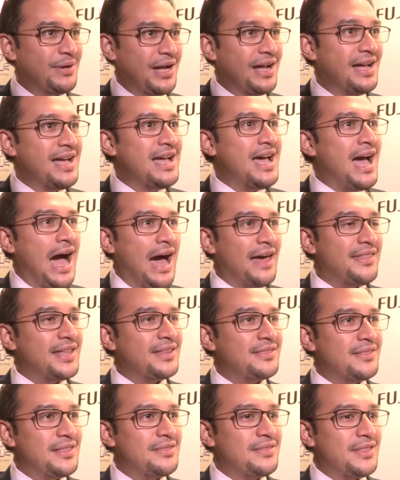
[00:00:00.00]
But I
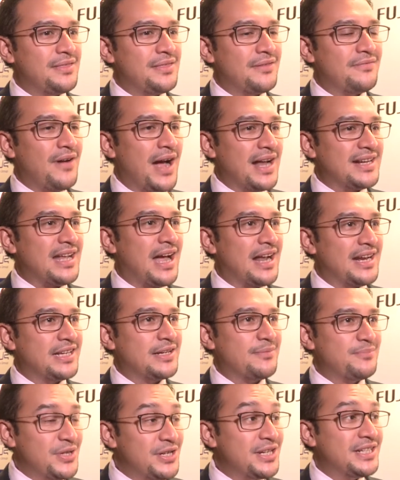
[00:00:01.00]
think the fine dining
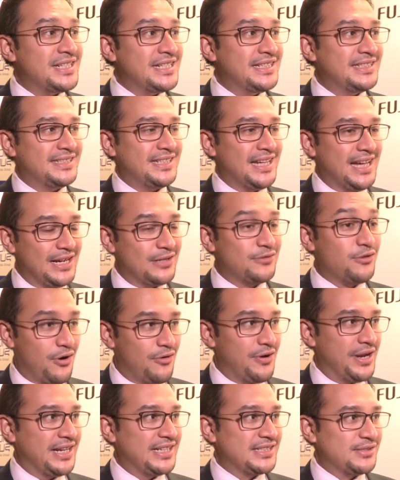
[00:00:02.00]
community is
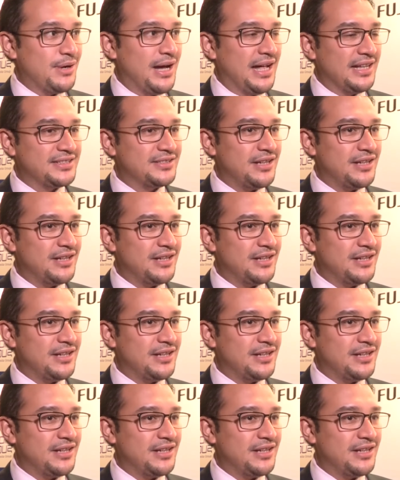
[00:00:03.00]
growing as well.